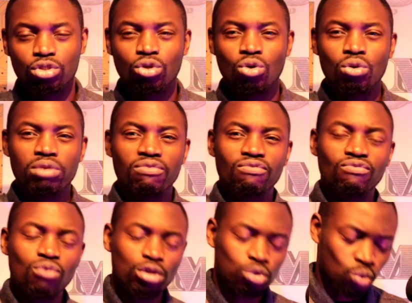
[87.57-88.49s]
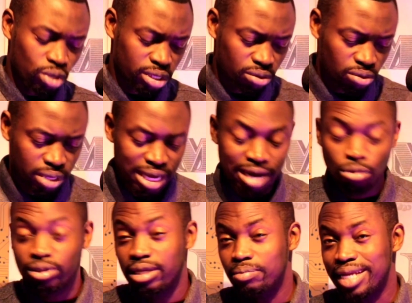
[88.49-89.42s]
So the first one, okay, I
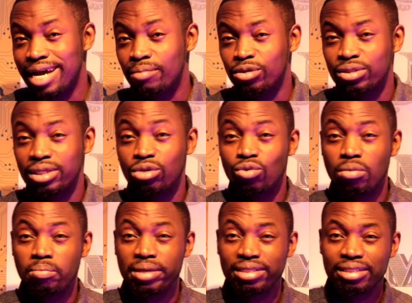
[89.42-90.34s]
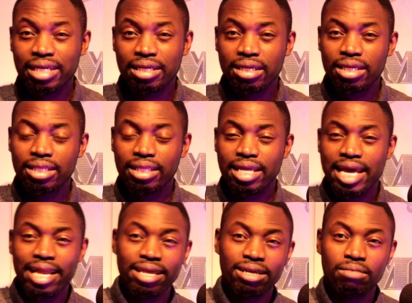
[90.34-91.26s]
wrote them down because I don't want to mix
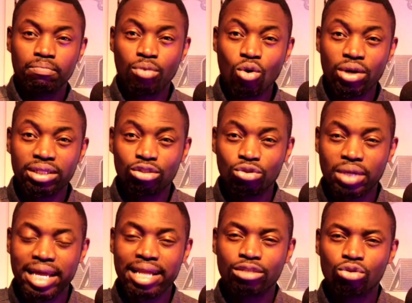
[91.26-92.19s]
any points together.